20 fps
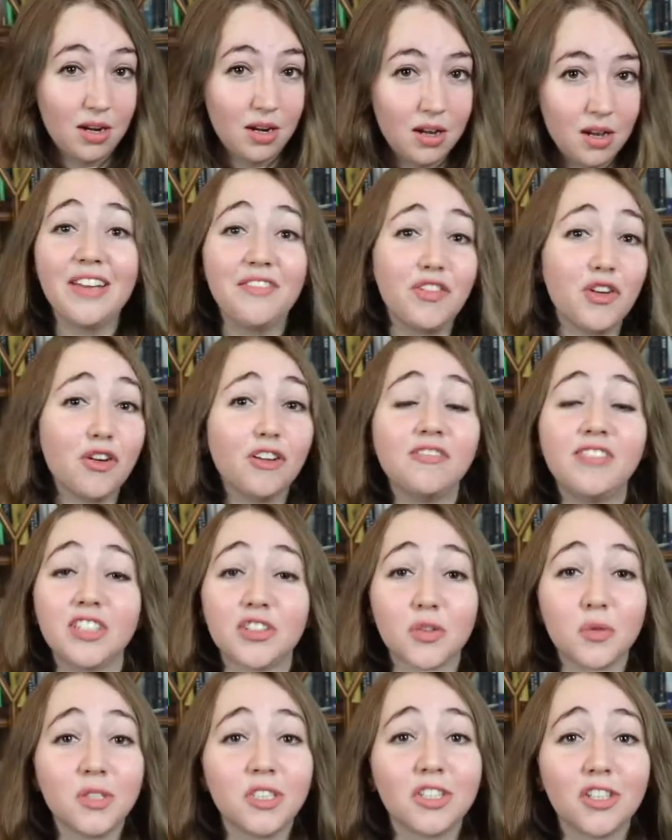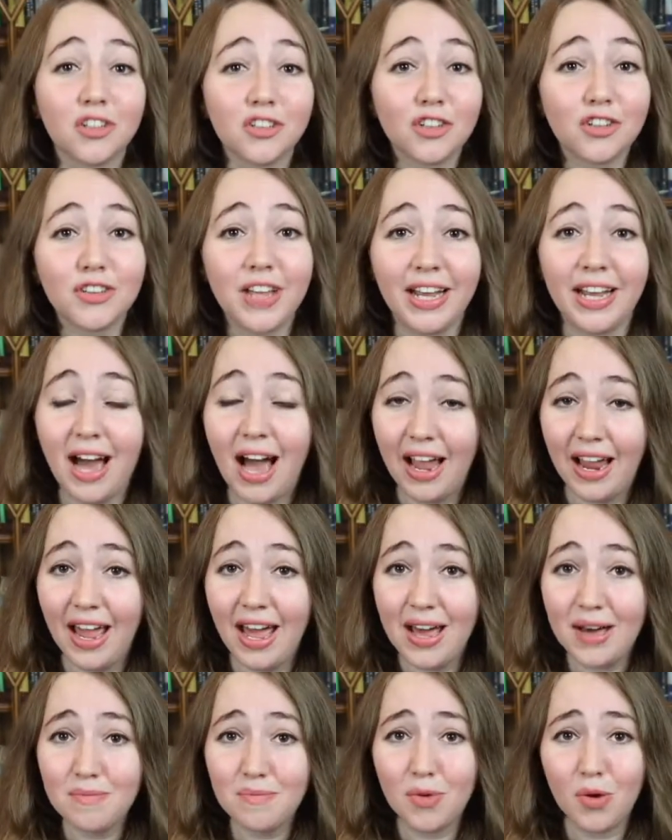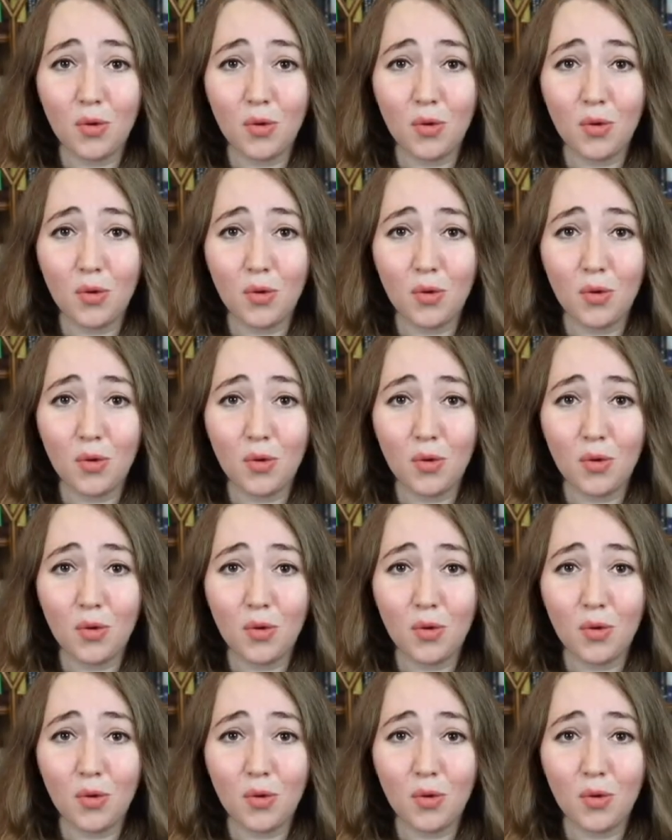If you're a visual learner like I am,